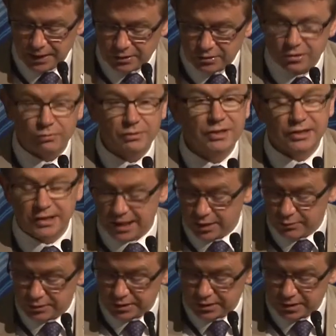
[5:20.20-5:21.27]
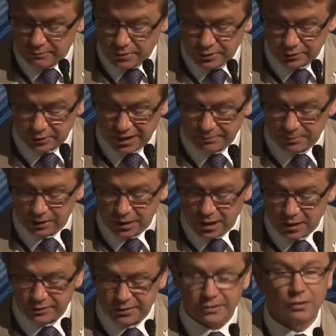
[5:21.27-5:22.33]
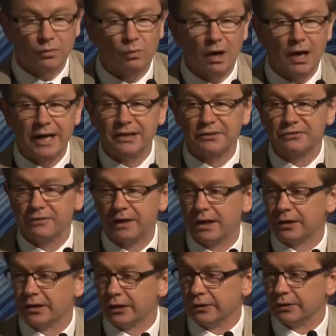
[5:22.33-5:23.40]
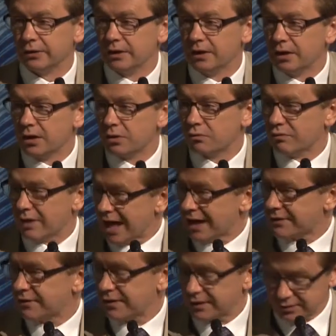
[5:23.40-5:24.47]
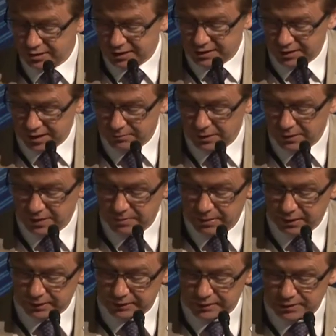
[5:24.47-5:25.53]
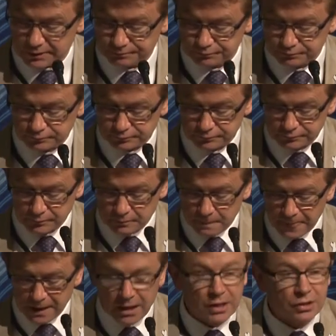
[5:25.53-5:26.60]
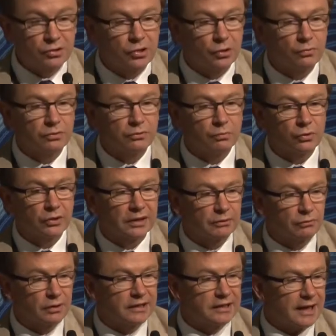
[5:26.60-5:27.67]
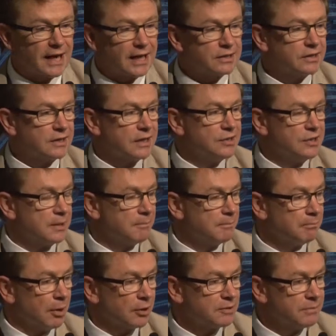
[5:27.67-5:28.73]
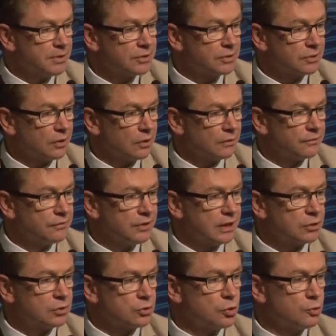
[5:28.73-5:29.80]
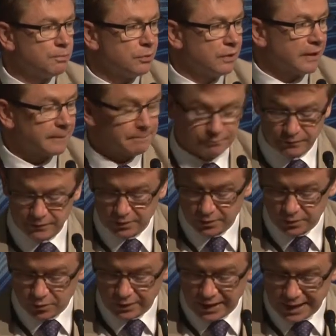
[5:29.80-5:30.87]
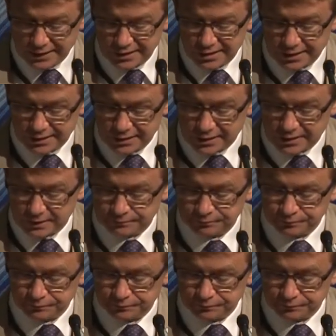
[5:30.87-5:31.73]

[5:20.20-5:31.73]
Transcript: Children's care was communal. They belonged to the wider whānau rather than just their birth parents. Children were regarded as the embodiment of their tupuna, or ancestors.